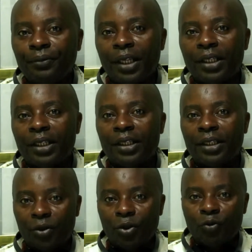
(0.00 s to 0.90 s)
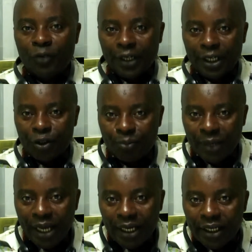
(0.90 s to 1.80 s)
They don't do financial
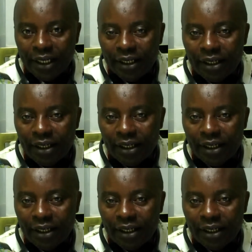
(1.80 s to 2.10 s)
planning.